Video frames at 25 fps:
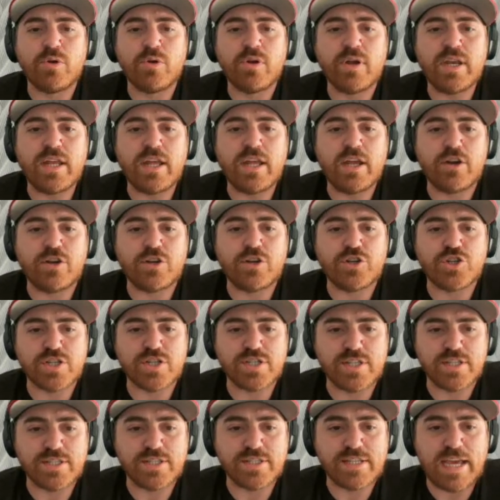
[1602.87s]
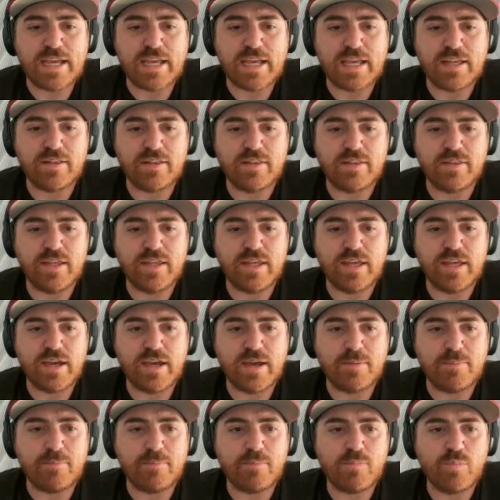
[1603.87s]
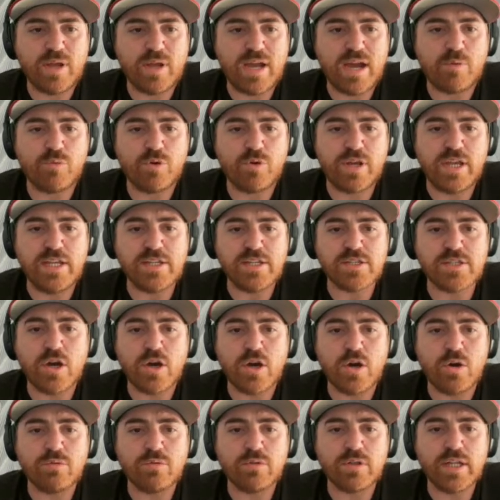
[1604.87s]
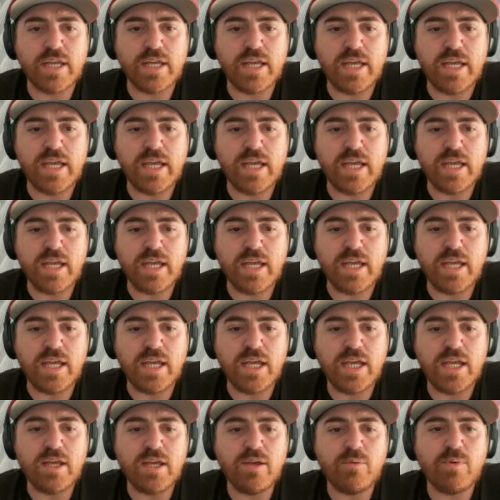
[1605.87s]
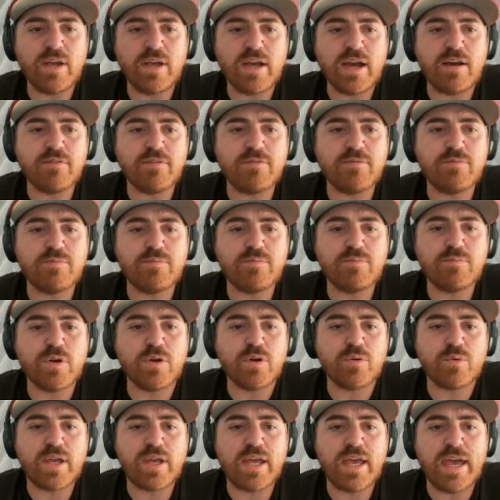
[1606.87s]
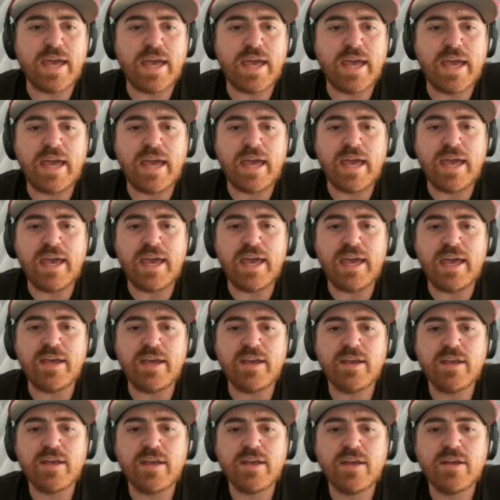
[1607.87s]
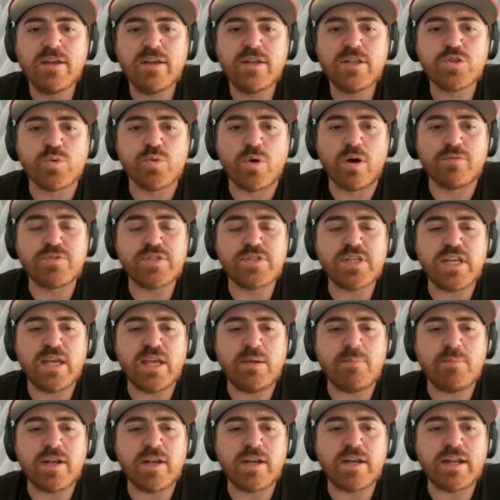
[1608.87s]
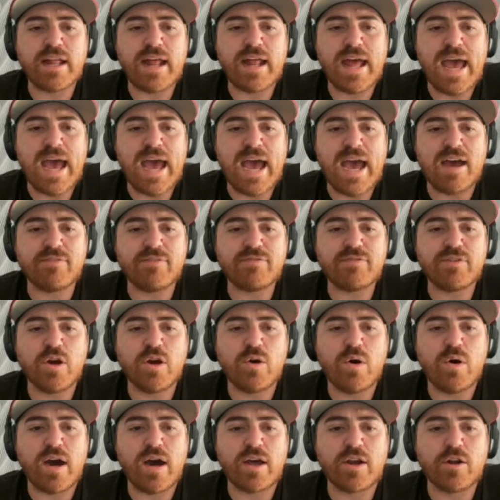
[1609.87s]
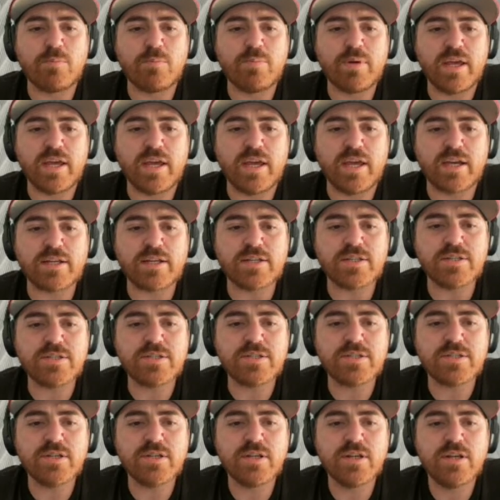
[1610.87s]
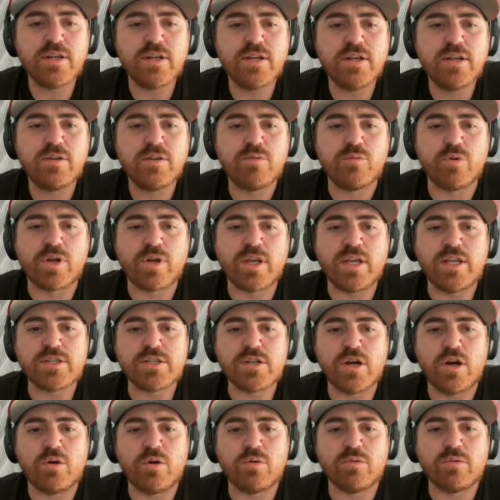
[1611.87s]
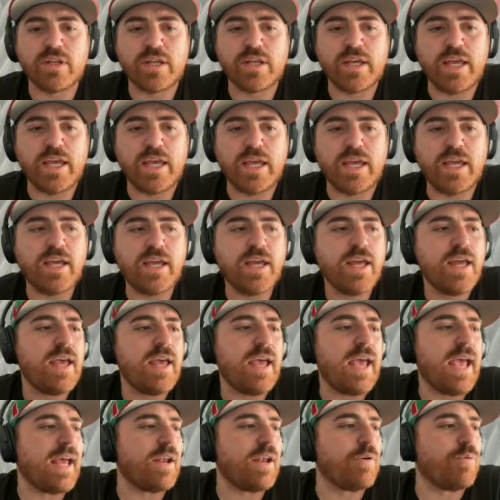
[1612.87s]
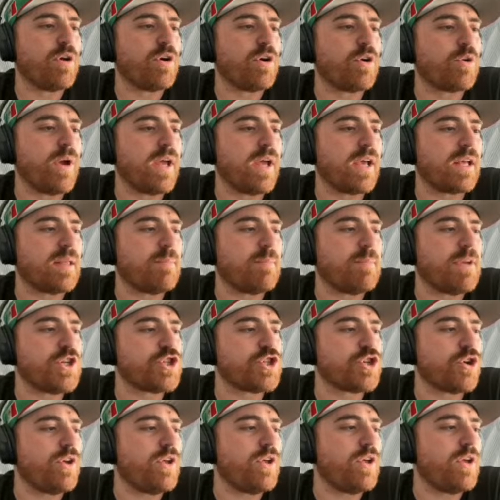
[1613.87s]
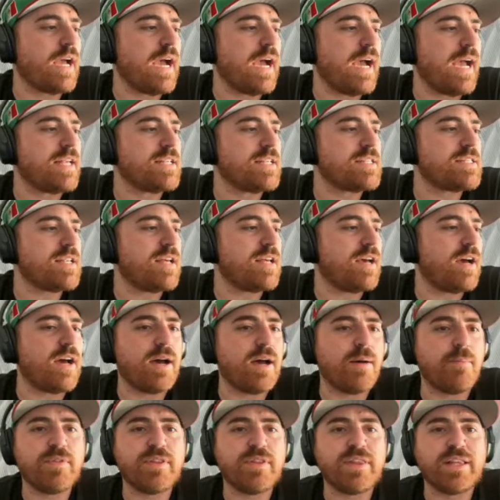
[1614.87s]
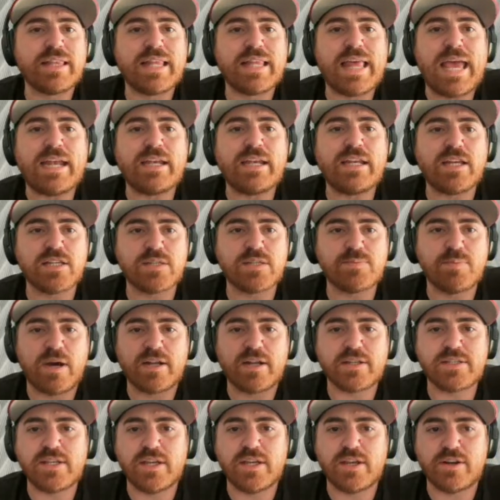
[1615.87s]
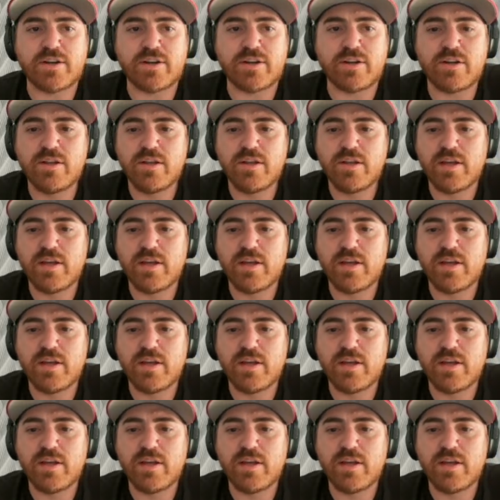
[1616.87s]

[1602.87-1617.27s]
it here in just a second. We got rookies only. We got 12-team, minute and a half, no auto picks, rookies only. And real quick, let me show you guys the landing spots here.